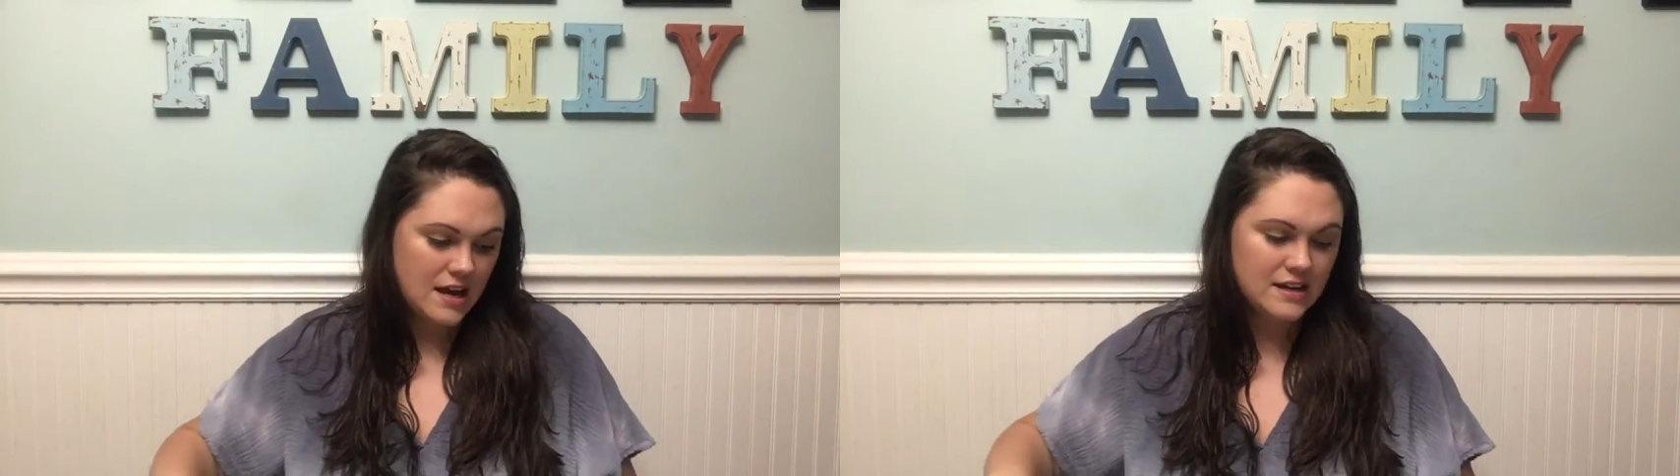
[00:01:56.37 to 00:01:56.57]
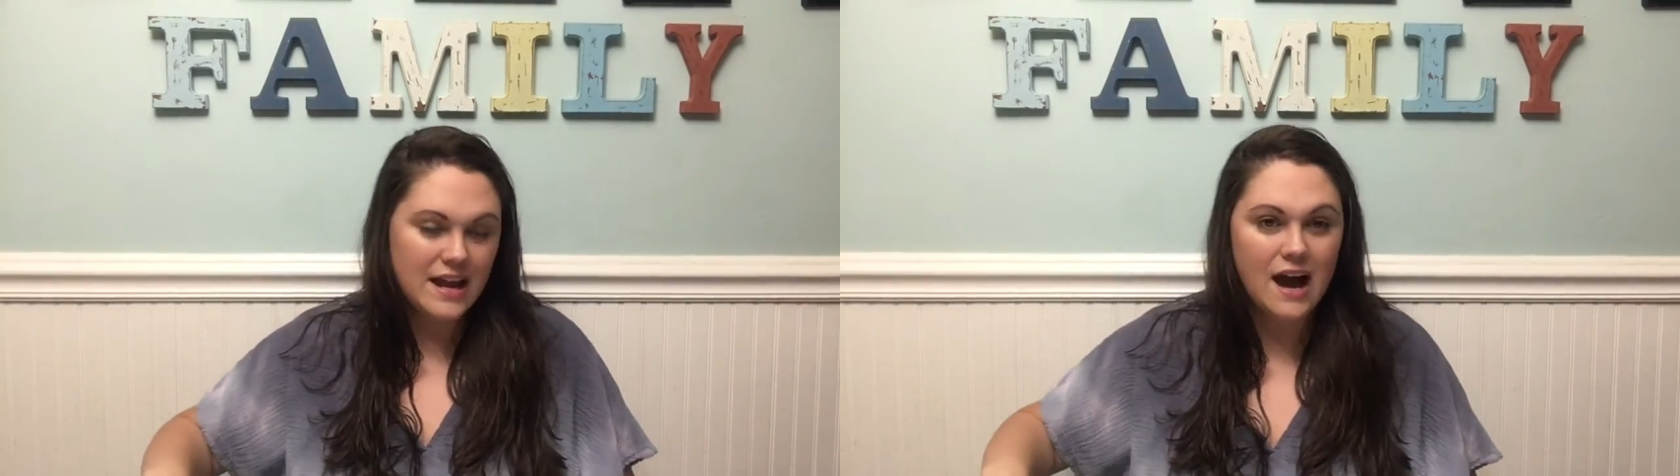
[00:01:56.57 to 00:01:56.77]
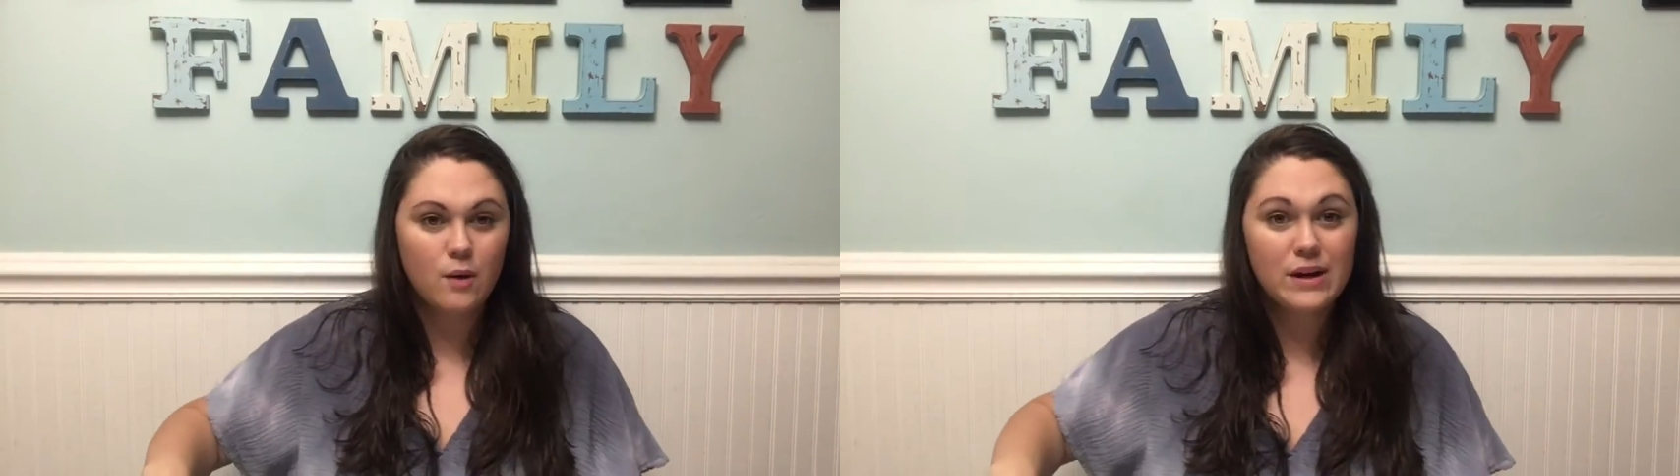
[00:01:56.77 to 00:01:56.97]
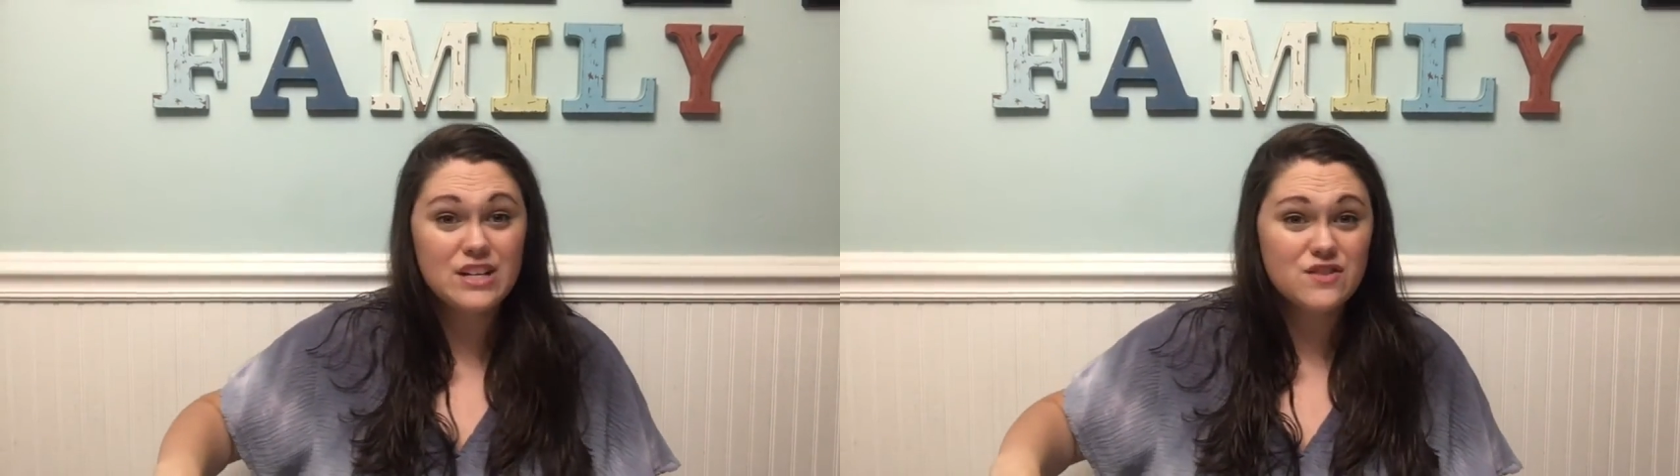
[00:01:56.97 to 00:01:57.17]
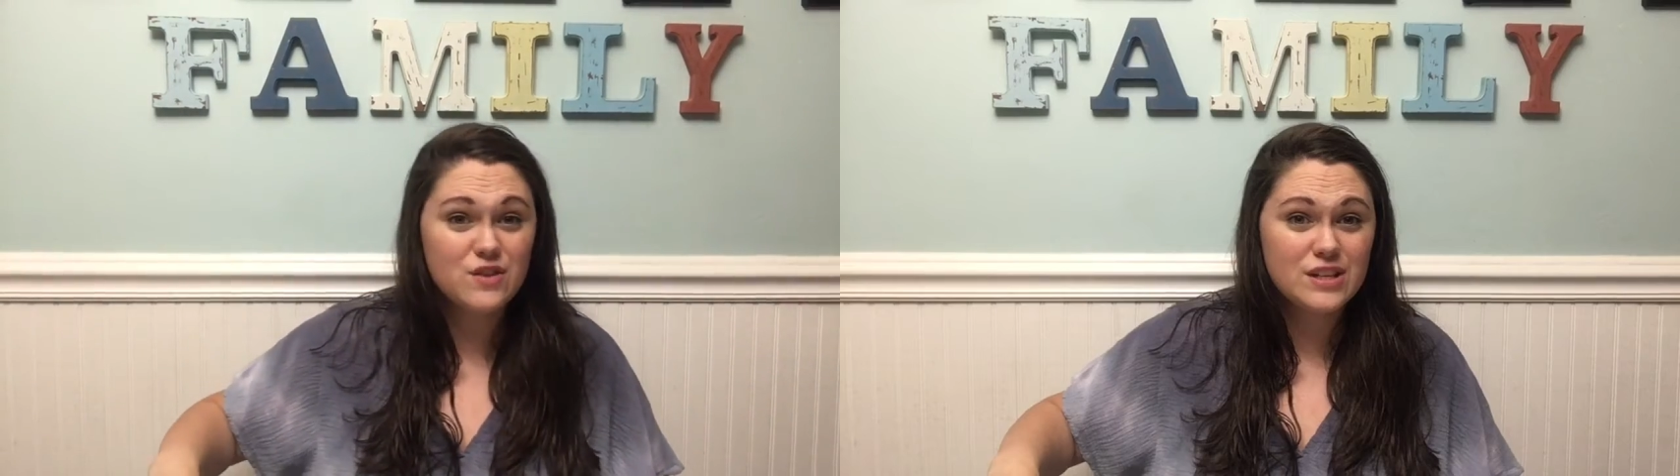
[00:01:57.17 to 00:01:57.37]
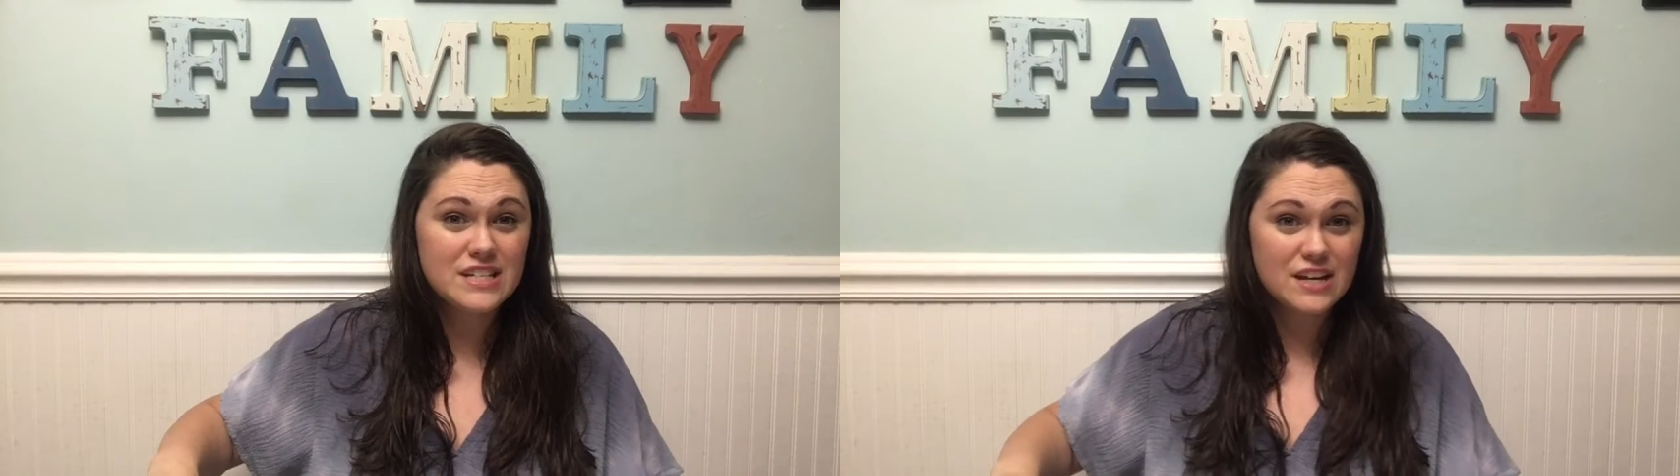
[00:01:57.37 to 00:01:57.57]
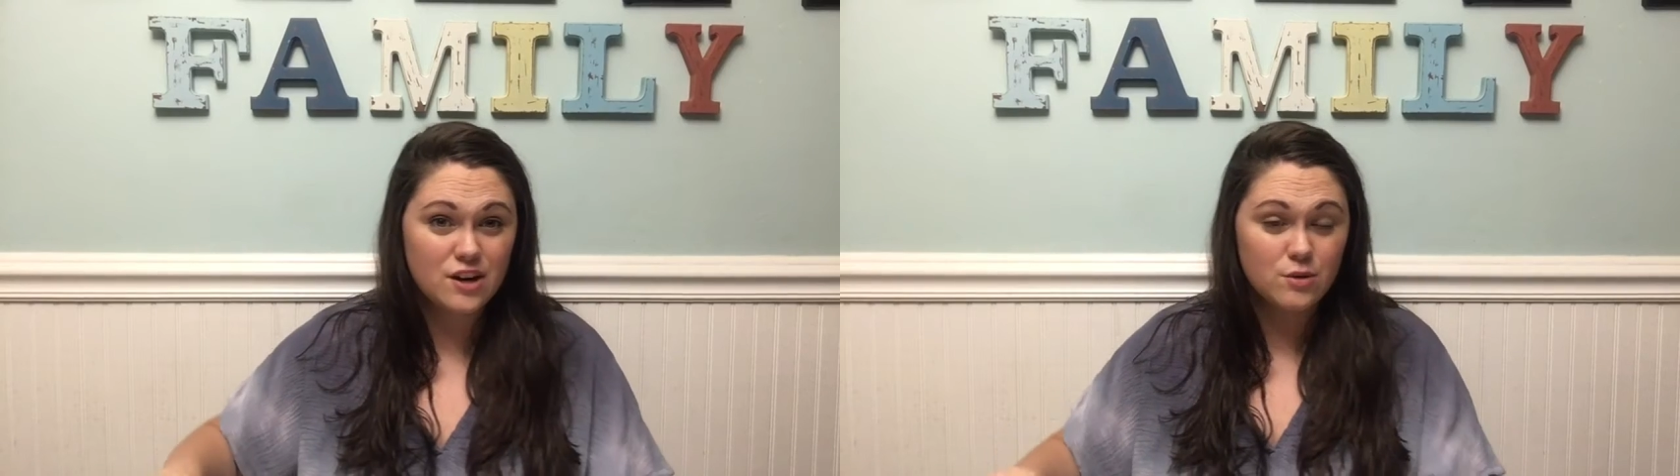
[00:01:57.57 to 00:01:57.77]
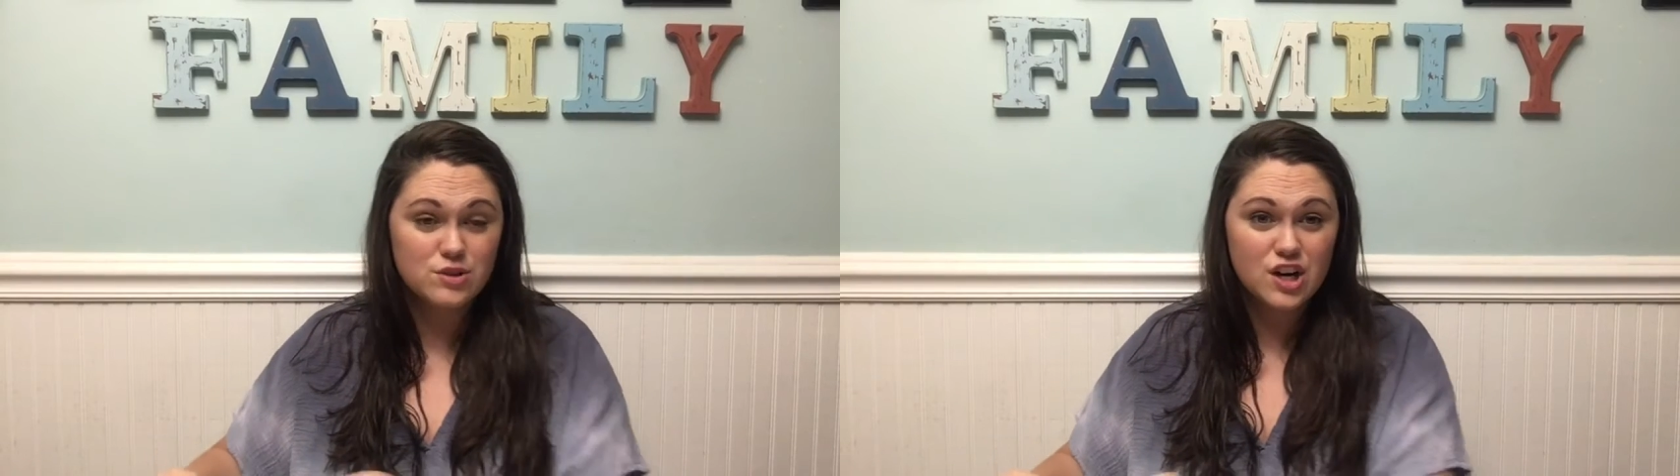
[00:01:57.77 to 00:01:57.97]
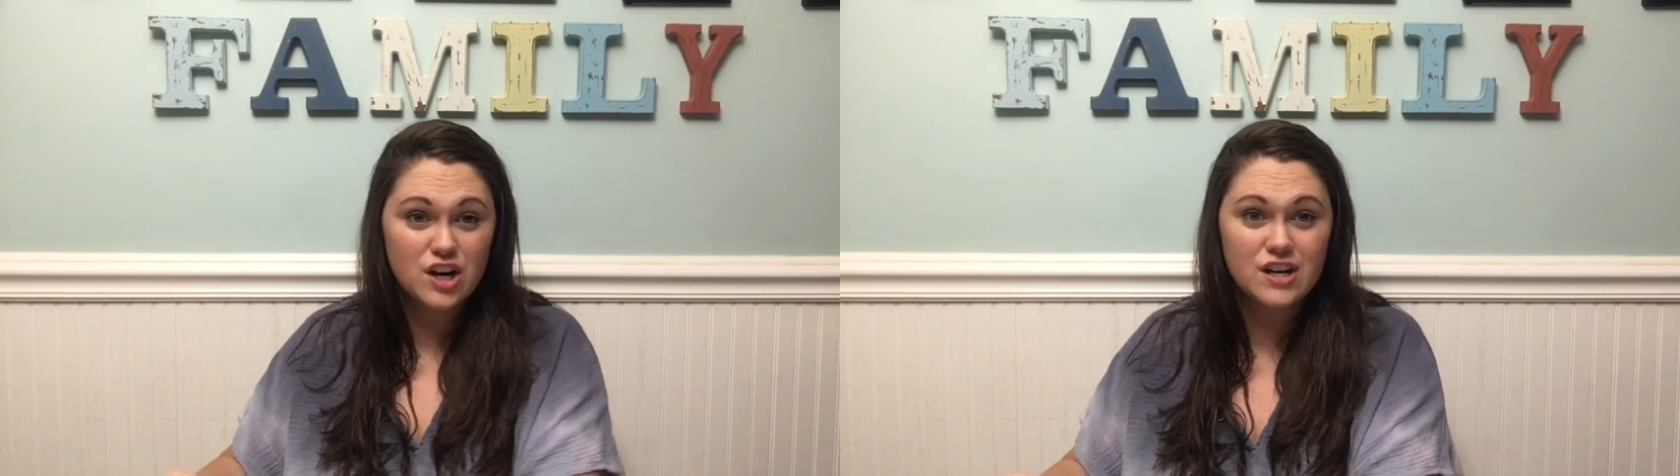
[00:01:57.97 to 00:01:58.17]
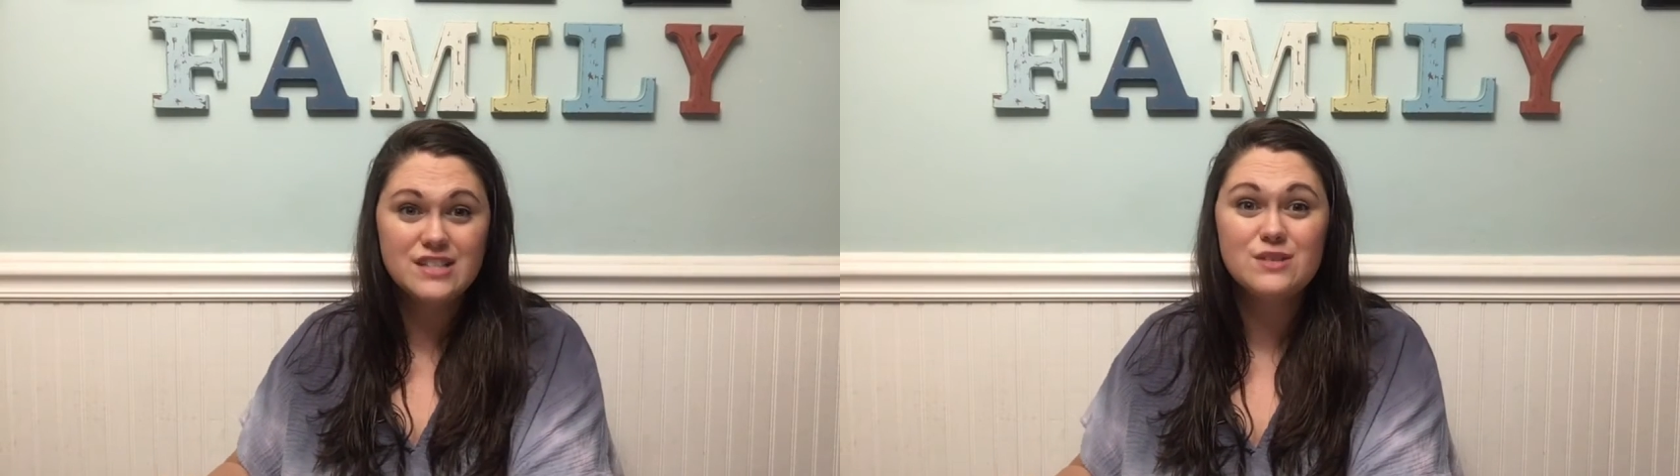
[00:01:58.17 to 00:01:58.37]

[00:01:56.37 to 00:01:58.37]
Now, each of you can take your own turns,